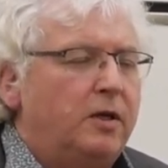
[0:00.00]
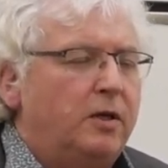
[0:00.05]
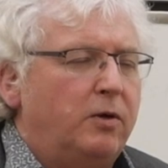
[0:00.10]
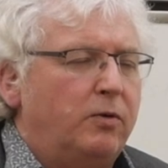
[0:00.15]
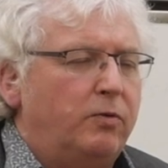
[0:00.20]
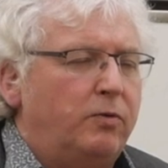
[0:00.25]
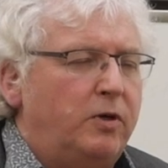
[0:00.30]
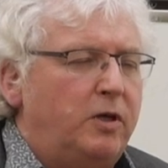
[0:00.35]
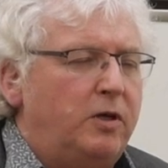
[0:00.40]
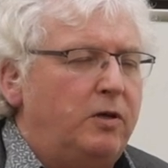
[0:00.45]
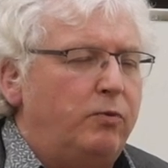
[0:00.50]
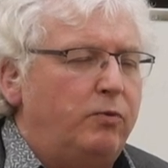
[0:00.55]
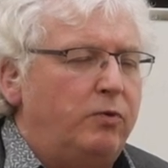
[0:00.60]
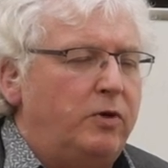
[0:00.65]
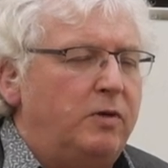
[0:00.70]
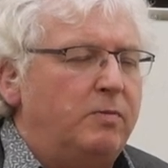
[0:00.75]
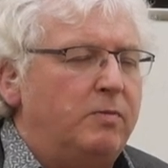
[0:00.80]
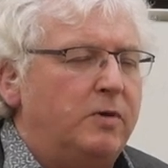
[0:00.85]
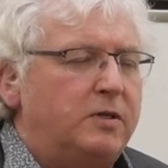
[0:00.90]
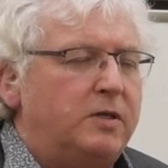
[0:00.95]
We,
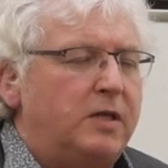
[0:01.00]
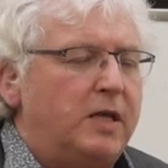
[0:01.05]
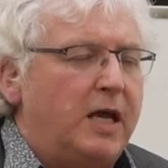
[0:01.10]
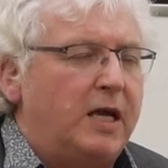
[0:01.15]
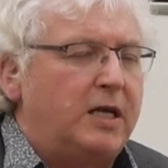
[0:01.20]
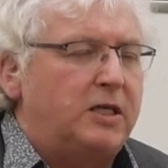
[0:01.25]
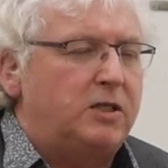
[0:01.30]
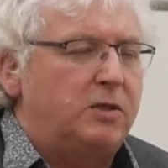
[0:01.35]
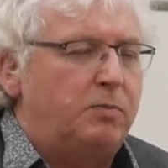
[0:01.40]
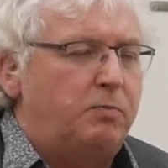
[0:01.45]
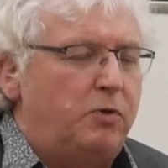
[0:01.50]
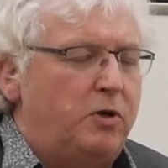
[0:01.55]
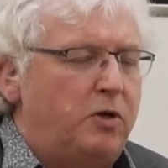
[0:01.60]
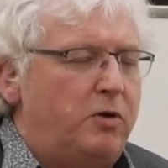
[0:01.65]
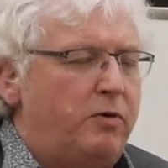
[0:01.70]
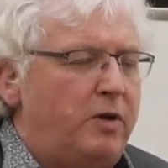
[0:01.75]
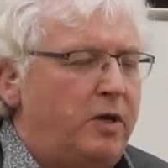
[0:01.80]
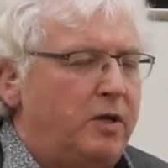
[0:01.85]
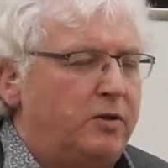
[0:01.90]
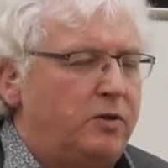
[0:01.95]
we must
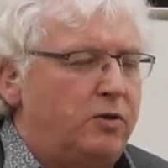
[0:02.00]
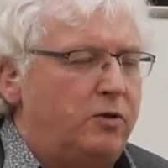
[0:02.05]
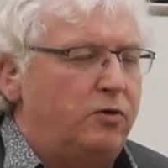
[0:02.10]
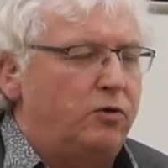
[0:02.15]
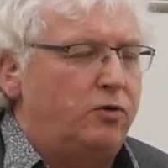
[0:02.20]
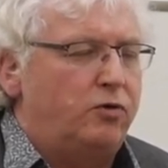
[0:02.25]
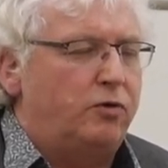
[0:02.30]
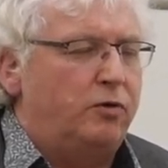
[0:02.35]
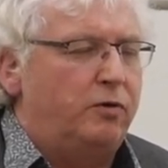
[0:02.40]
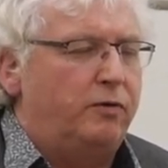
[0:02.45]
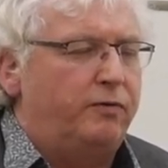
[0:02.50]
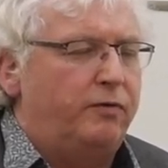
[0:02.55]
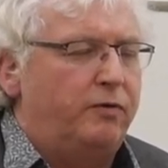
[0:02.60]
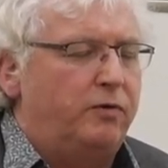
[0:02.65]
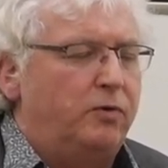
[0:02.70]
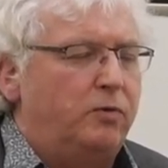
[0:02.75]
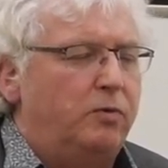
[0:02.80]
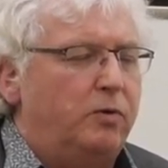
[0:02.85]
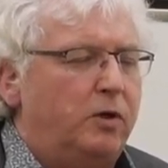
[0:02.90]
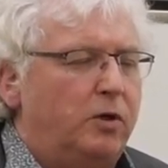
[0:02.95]
experience the truth of
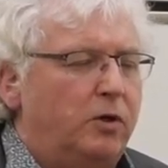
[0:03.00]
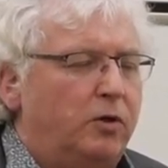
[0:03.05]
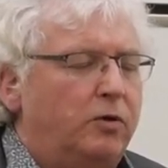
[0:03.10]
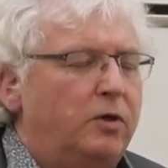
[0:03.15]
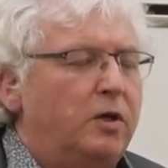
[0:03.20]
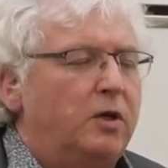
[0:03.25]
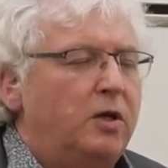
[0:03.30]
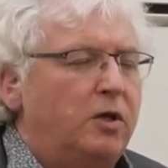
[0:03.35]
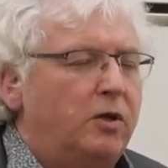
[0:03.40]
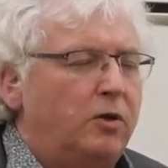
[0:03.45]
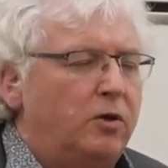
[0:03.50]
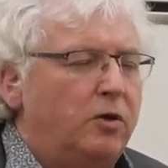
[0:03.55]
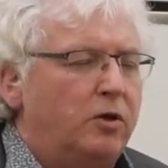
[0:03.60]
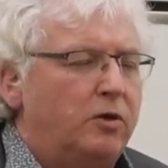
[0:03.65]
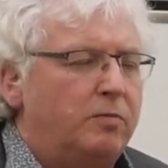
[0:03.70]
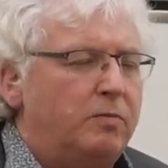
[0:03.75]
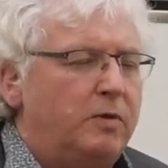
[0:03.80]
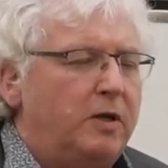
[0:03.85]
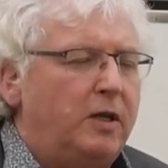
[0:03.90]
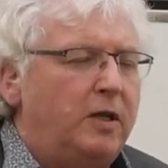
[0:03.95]
the world,
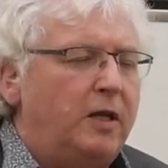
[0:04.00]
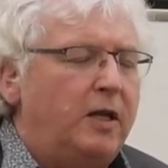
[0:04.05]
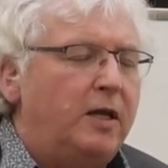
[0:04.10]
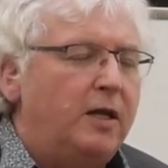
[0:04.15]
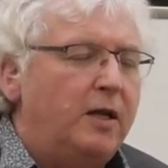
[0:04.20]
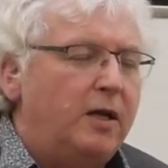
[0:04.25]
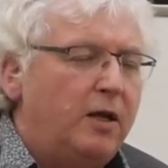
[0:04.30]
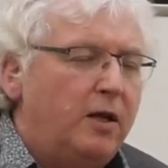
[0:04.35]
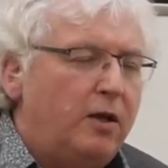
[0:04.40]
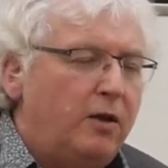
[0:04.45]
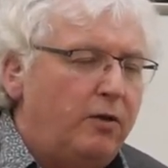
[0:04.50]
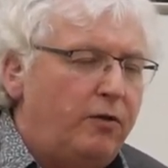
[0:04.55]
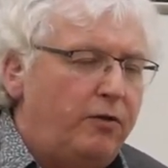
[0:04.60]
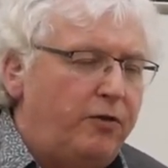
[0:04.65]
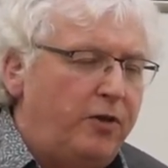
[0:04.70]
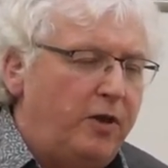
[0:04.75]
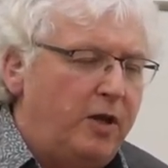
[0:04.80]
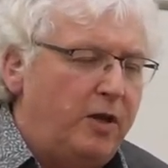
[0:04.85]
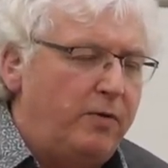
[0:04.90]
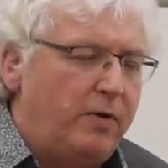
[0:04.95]
not merely
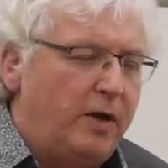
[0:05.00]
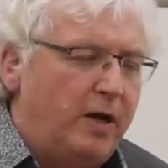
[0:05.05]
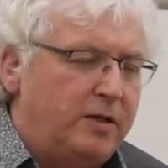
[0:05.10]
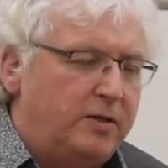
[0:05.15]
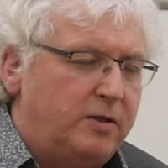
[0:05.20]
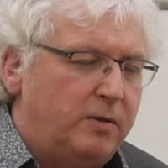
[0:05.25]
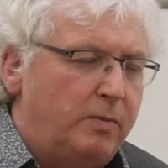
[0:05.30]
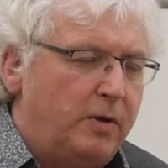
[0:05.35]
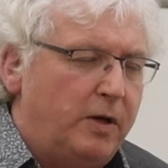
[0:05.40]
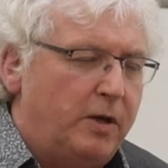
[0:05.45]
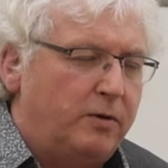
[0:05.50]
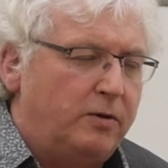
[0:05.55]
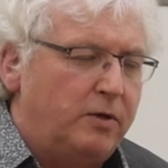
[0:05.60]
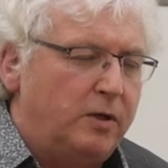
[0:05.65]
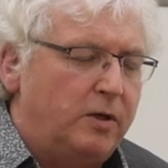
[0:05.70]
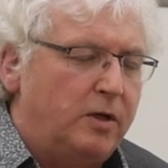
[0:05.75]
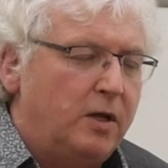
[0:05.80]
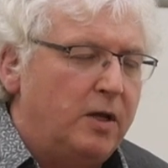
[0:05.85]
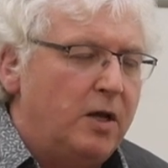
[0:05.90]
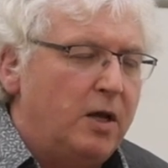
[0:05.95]
theorize about
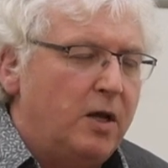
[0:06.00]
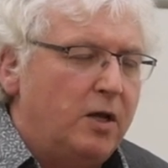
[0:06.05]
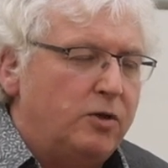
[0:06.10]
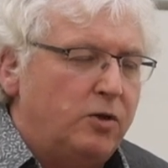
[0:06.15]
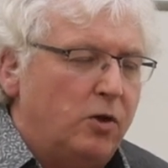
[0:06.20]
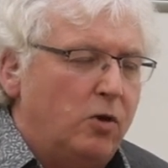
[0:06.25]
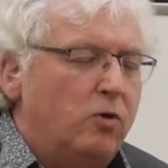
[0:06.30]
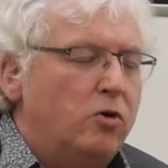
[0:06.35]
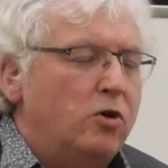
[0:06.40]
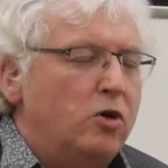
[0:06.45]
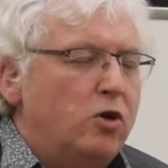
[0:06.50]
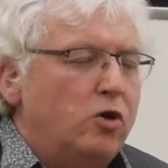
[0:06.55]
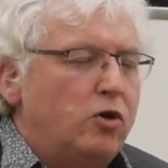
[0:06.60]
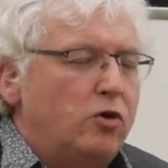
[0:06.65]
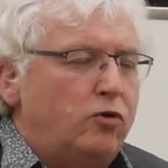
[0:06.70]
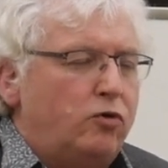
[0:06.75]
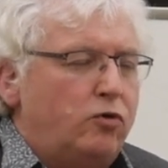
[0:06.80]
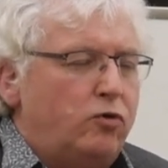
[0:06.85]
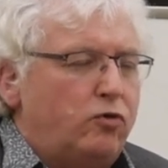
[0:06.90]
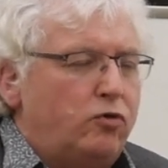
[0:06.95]
it. So,
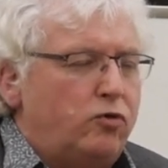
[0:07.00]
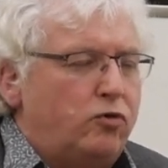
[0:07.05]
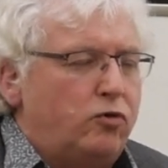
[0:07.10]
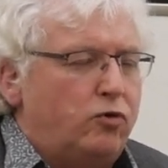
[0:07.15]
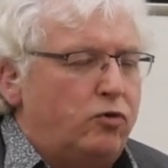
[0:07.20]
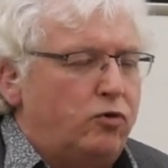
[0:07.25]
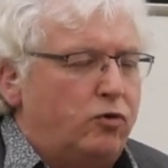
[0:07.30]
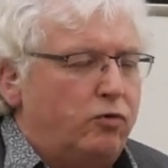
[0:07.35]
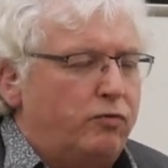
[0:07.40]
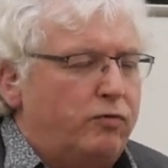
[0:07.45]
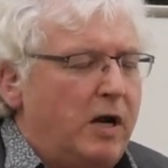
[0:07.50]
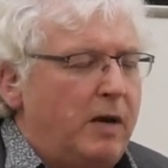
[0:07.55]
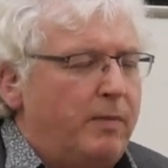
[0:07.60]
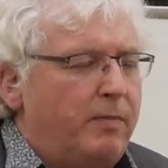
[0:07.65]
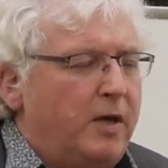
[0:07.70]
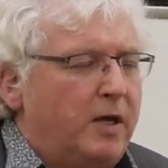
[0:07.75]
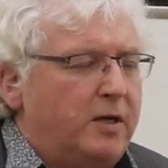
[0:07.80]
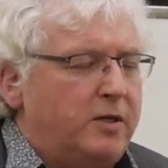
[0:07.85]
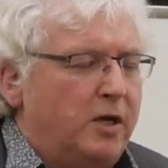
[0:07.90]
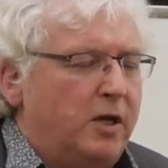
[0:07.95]
to wrap
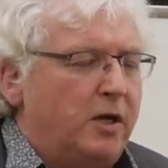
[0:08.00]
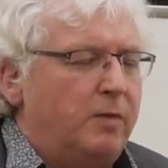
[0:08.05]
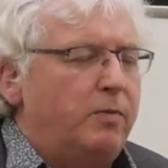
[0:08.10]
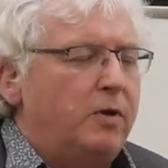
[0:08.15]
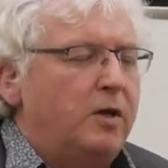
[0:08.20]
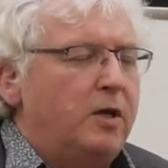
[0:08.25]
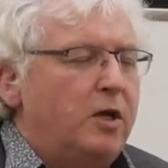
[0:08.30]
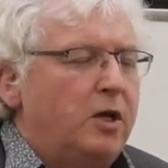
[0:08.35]
that up,